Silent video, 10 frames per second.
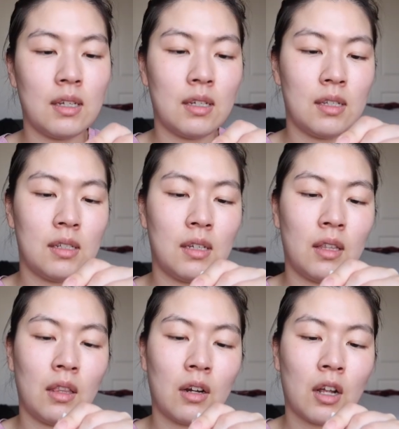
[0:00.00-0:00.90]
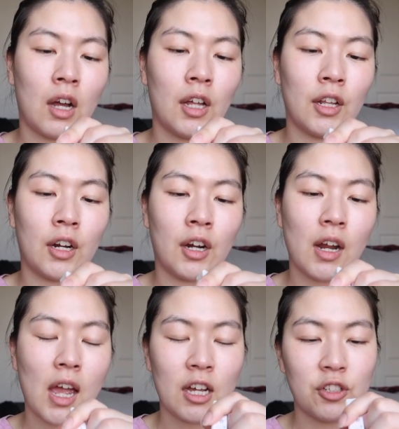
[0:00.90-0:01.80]
is in their
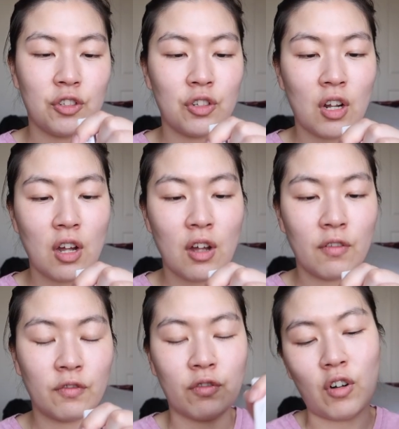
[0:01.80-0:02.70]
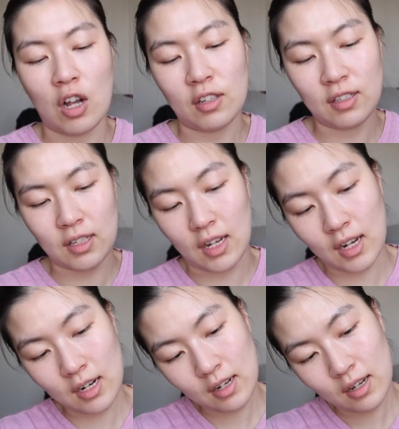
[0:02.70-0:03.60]
color Extra
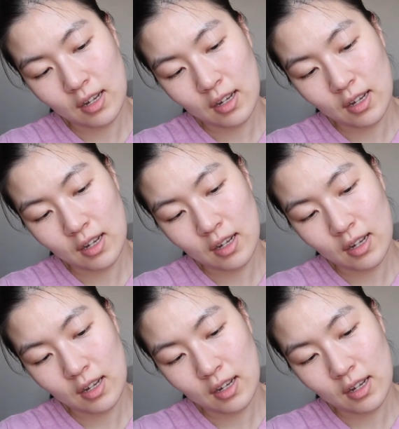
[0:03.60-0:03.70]
Frosting.